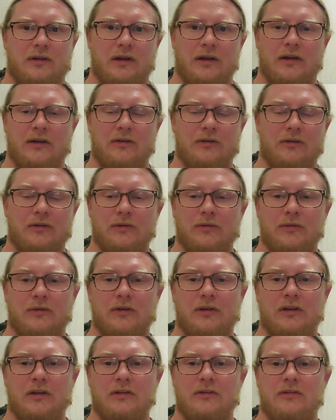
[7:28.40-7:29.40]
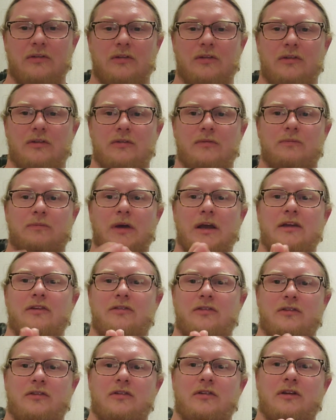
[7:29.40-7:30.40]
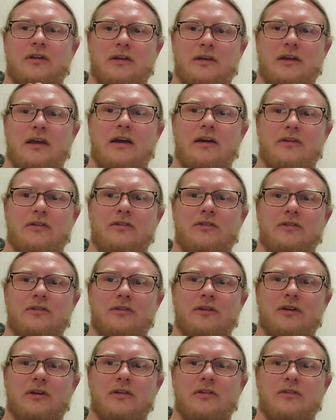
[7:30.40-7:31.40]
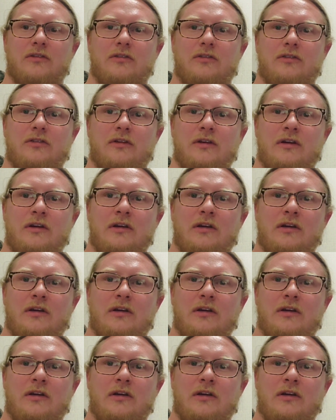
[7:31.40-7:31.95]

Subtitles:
I don't know. It basically calculates